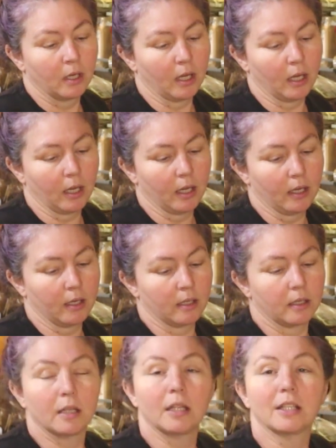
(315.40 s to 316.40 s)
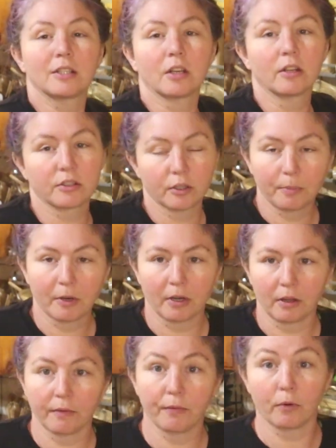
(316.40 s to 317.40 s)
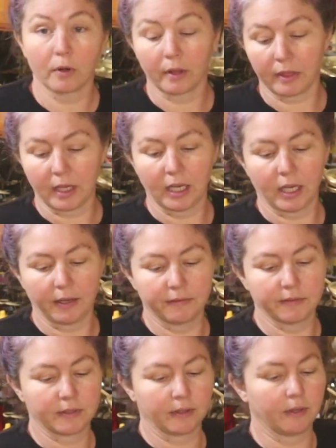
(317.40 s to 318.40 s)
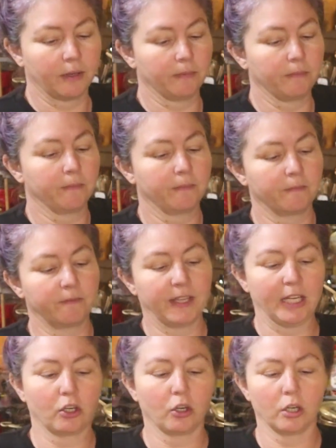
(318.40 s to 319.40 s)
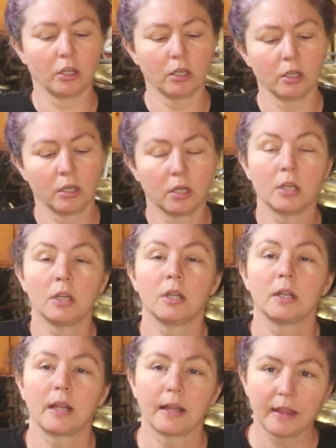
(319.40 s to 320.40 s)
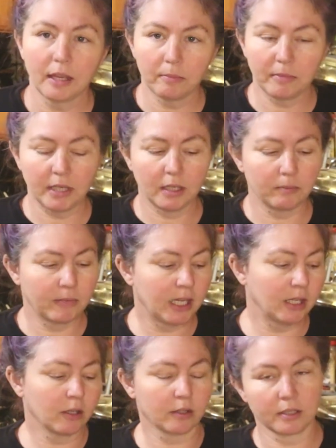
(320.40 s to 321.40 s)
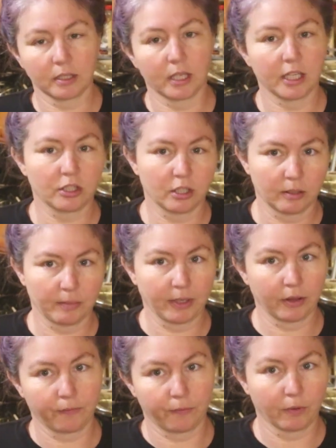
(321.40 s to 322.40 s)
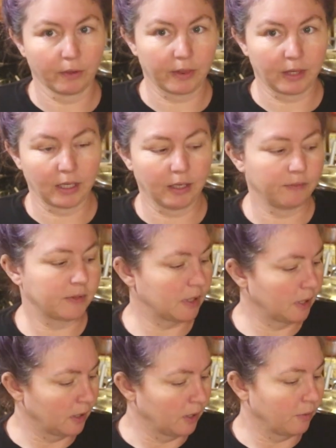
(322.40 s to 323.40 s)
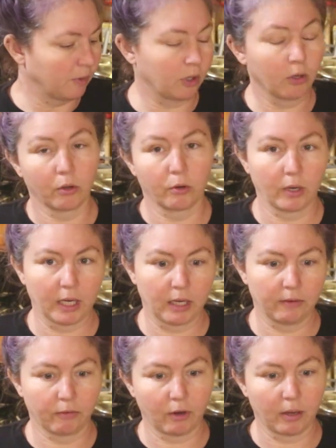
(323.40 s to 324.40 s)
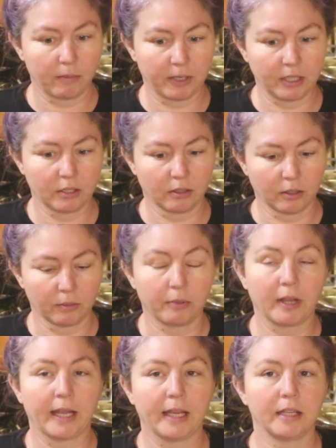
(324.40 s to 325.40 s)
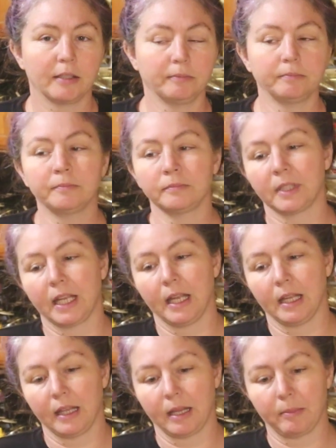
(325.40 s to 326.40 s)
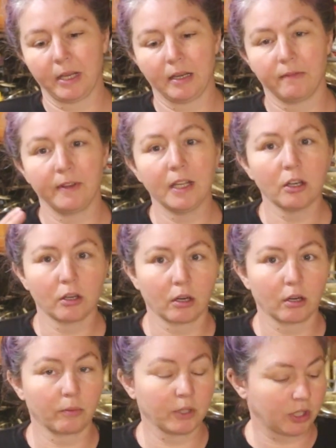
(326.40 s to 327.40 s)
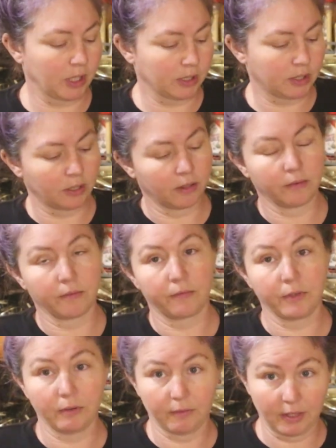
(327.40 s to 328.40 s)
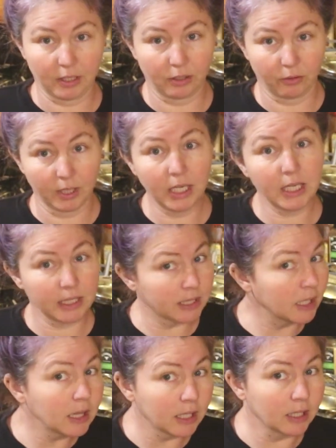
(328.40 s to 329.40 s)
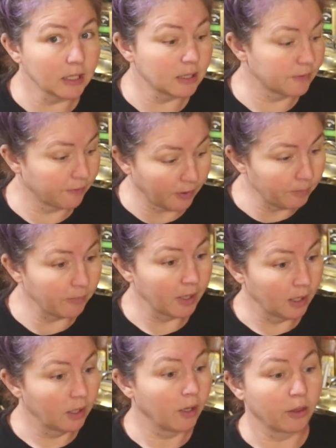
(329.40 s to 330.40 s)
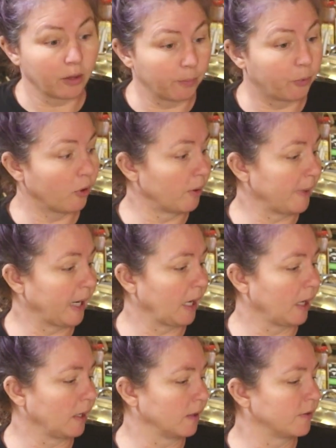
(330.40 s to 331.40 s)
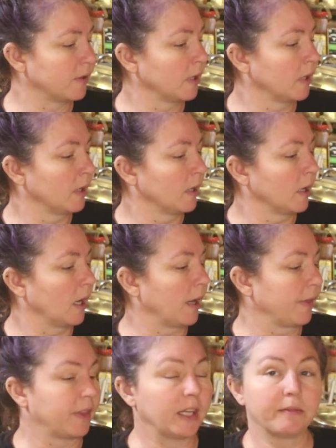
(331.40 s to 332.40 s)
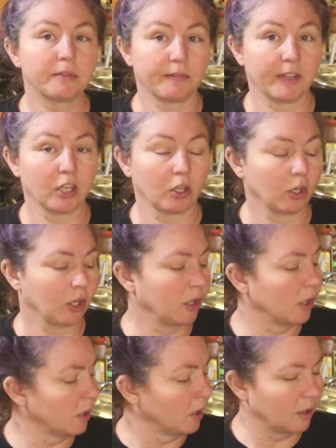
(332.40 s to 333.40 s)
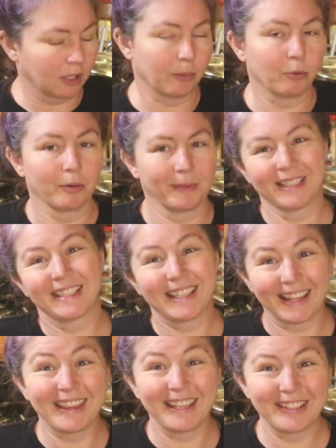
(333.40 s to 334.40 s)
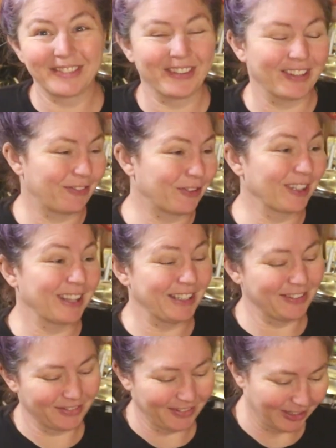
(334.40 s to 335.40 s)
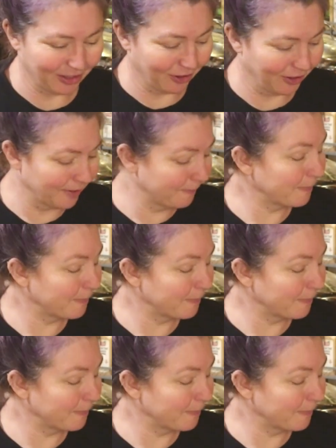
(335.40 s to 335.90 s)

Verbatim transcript: Uh, it's also part of the Four Thieves um, vinegar that they made. There's a legend about the Four Thieves would go grave robbing during the plague, and they made a vinegar which has a few of the ingredients in this from the poor man's uh, thieves vinegar, not poor man's the thieves four thieves vinegar.